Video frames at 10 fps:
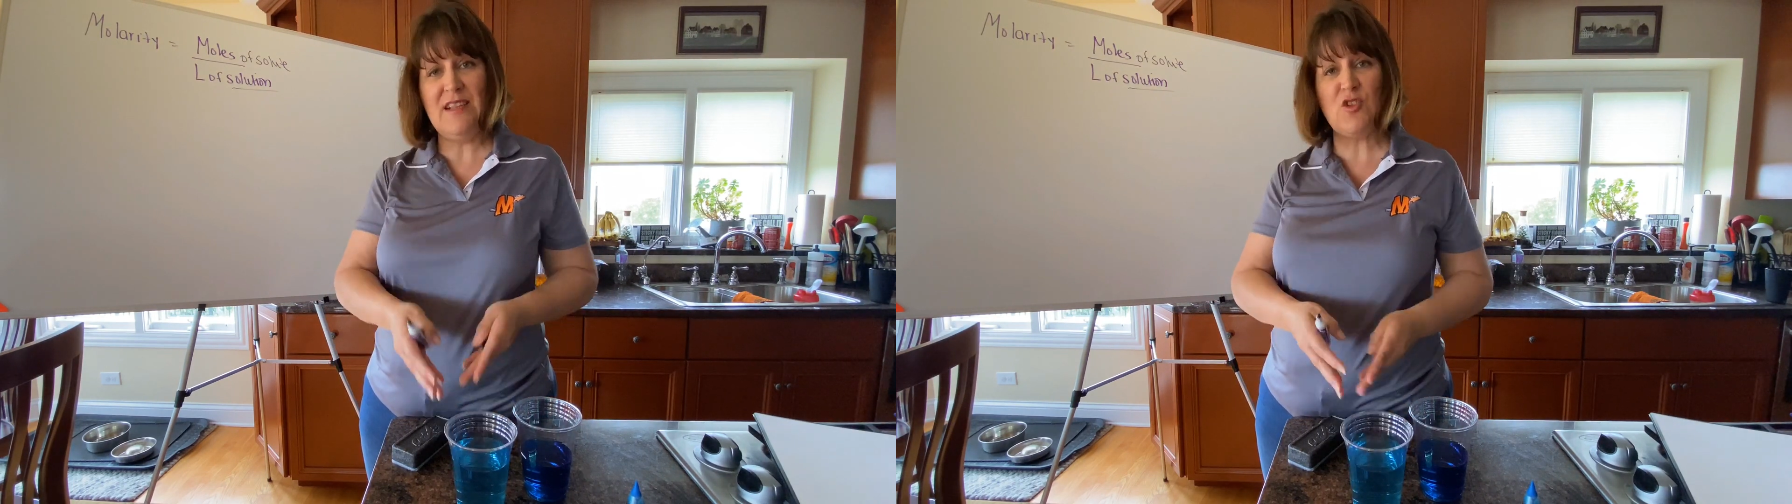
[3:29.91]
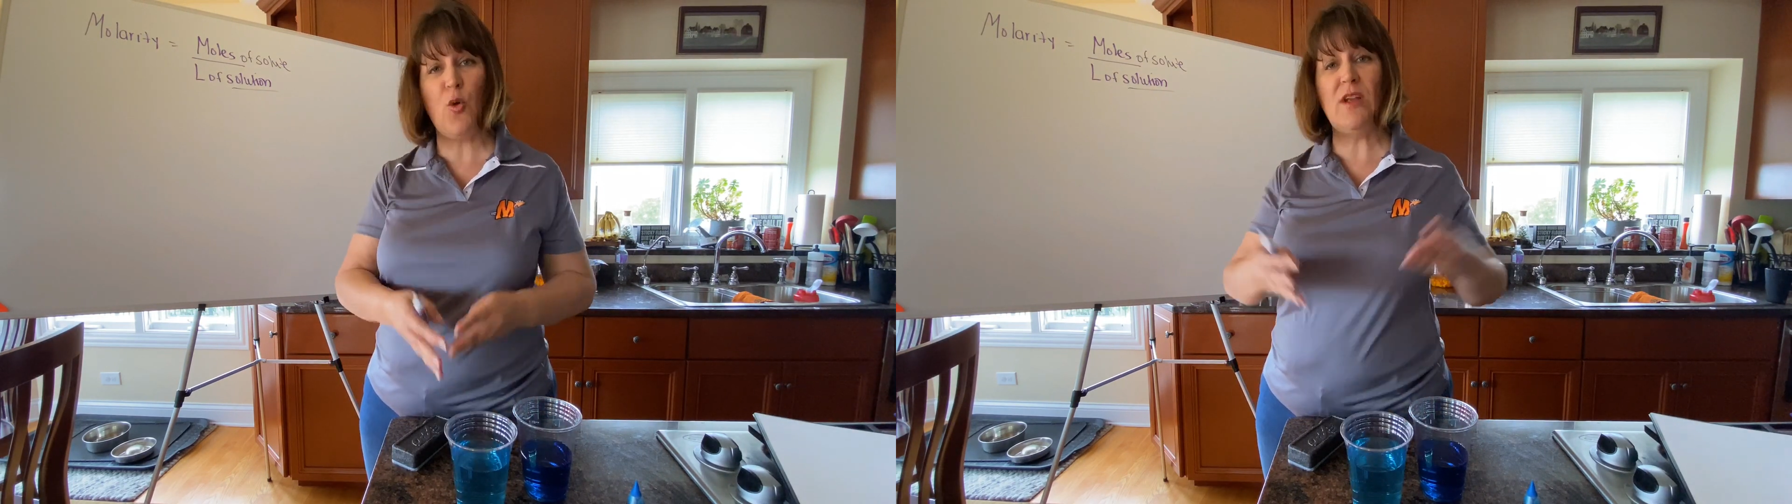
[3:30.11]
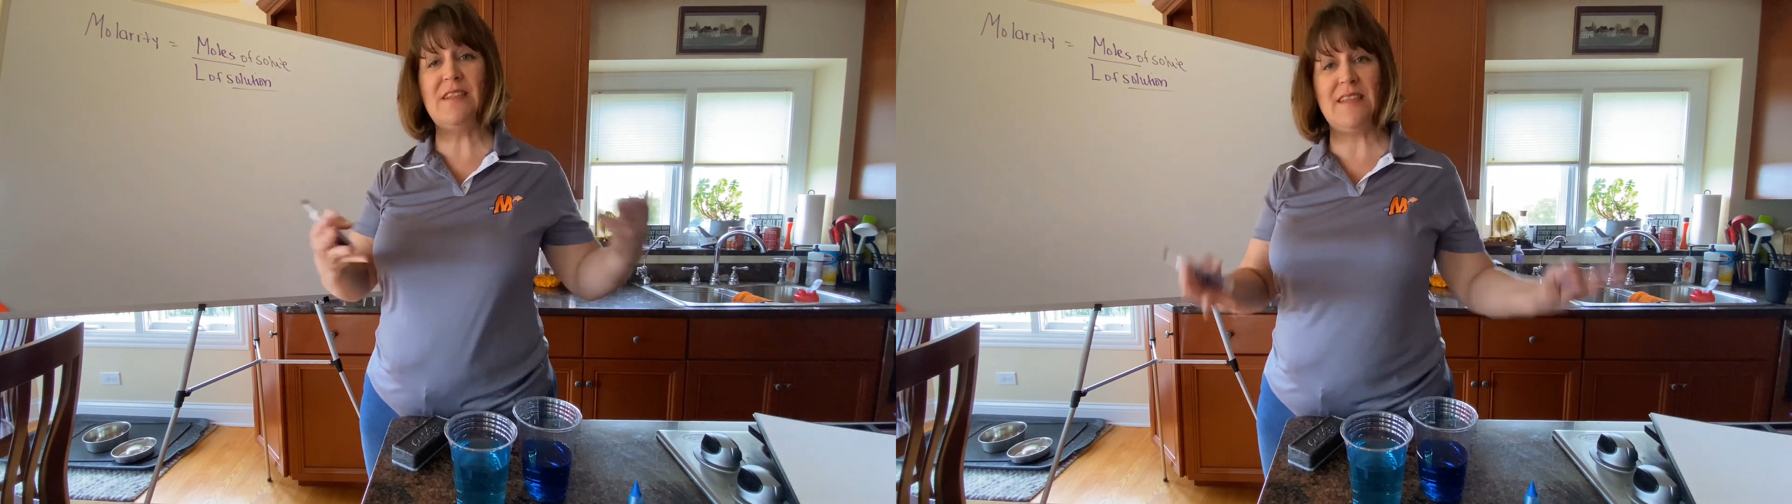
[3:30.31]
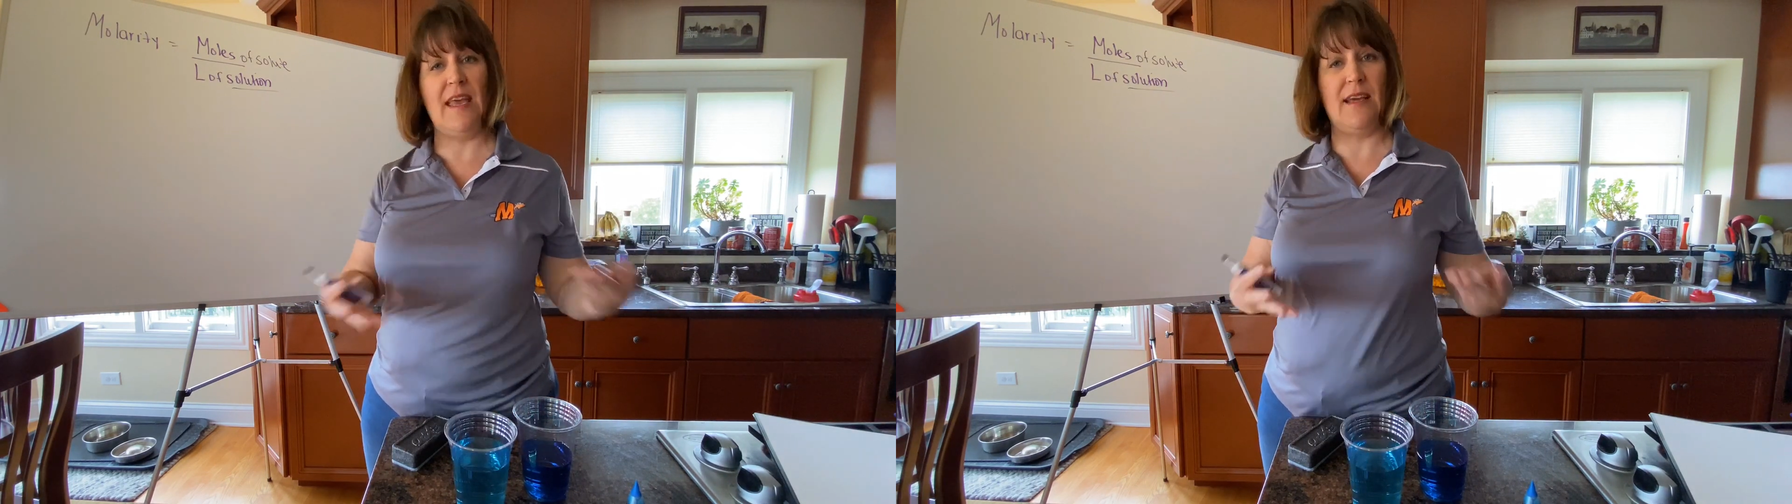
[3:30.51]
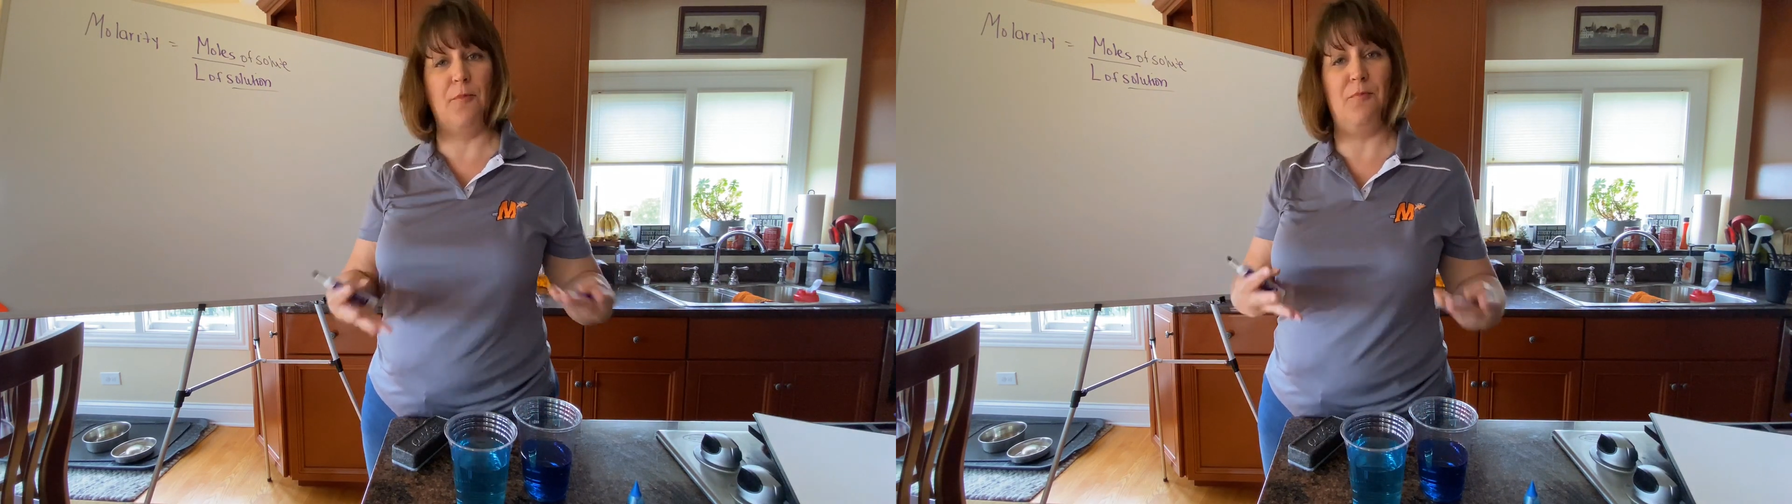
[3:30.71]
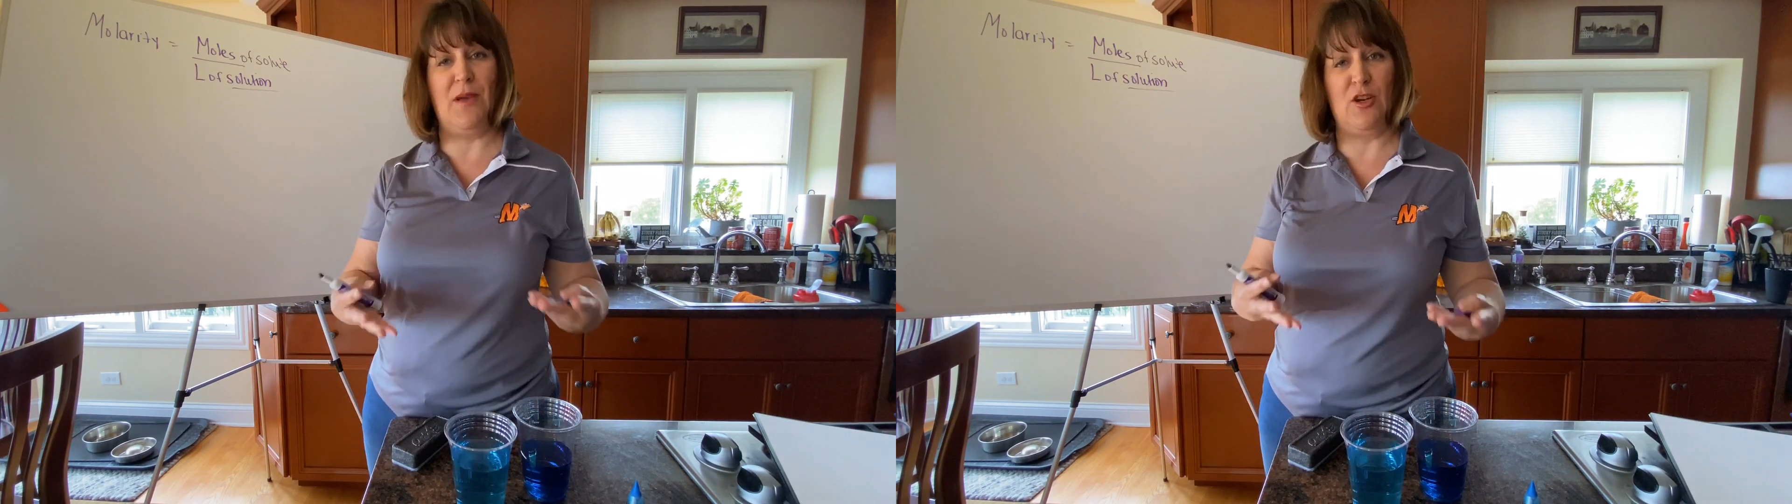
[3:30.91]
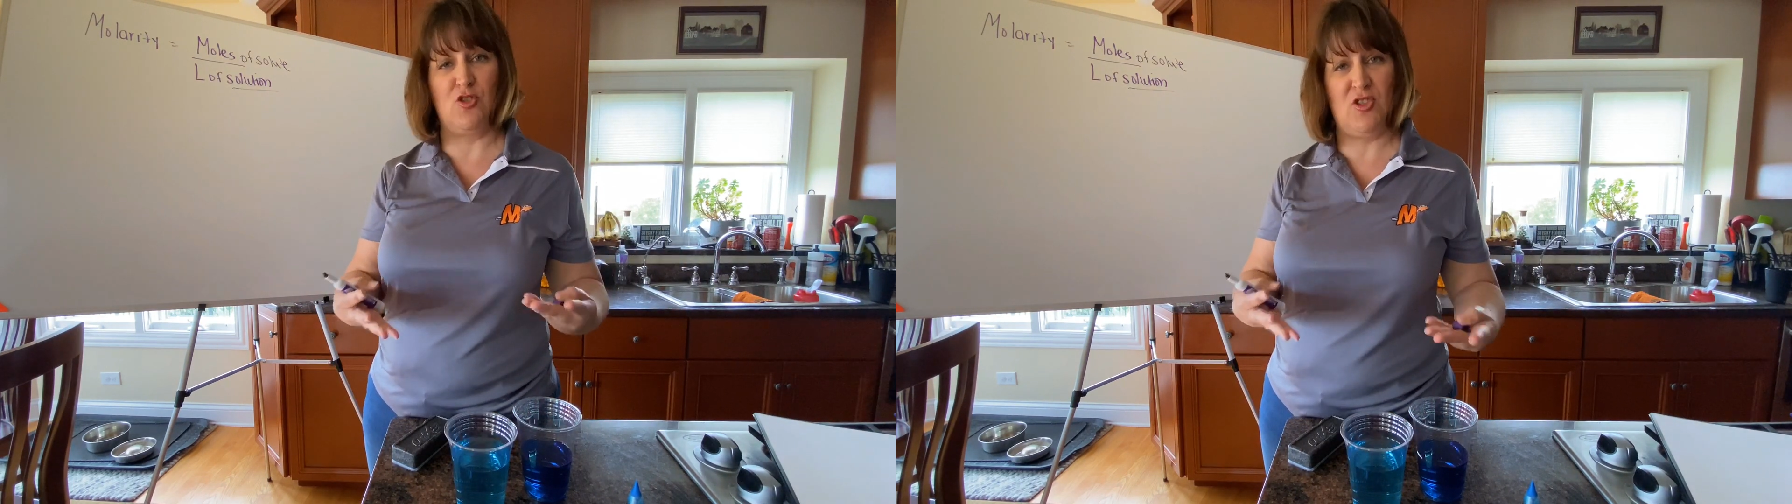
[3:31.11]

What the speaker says: it's going to take up bigger